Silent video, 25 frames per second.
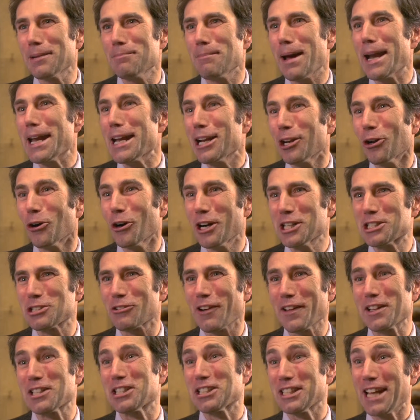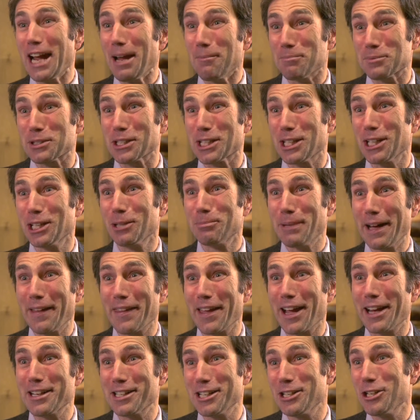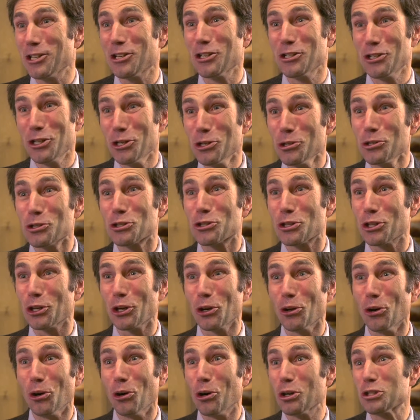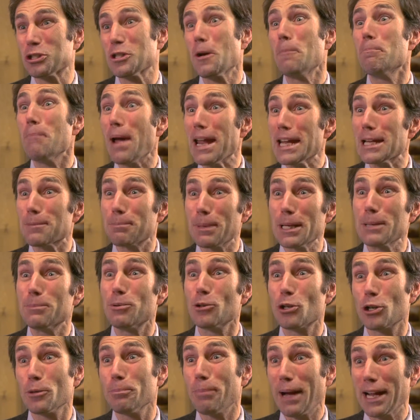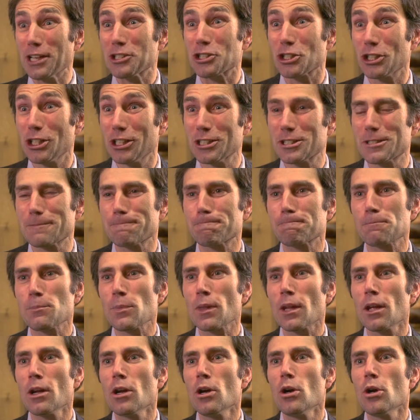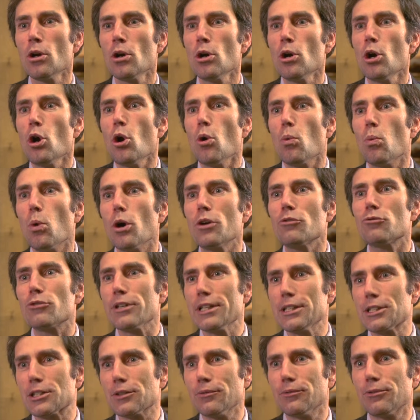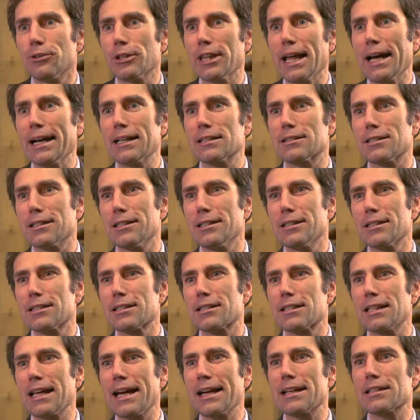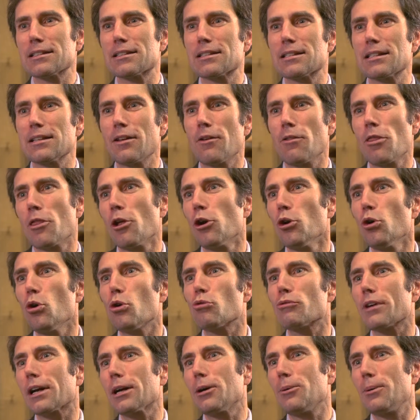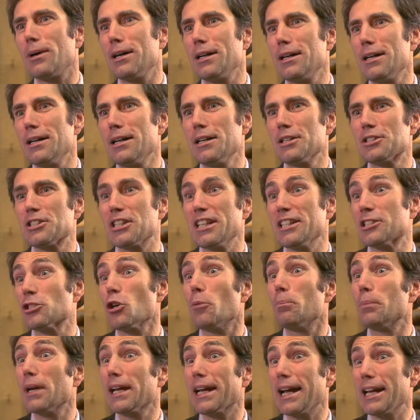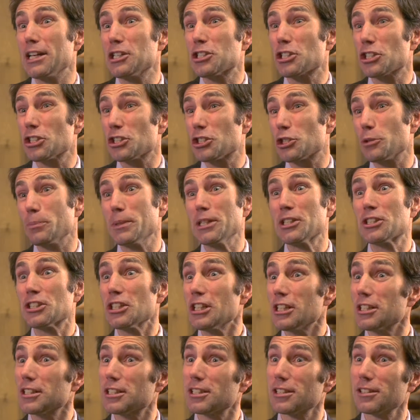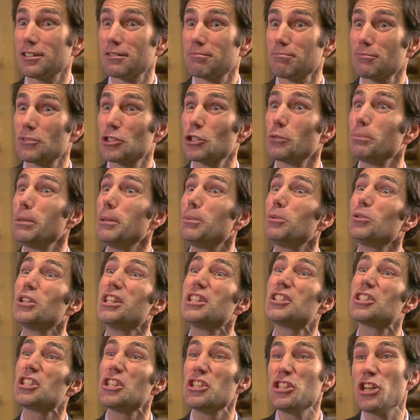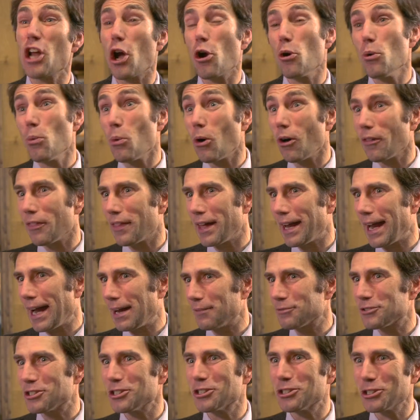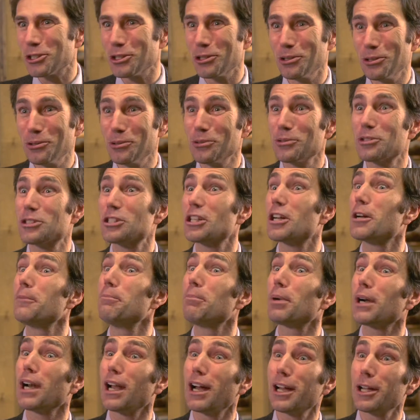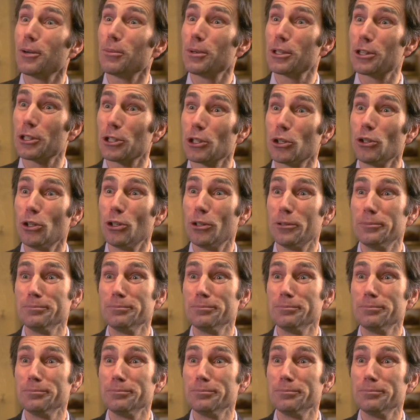many lawyers are rather sceptical about the idea you can use the law to make people compassionate. One reason for that is that the law requires its obligations to be certain, so people need to know what they have to do to comply with the law.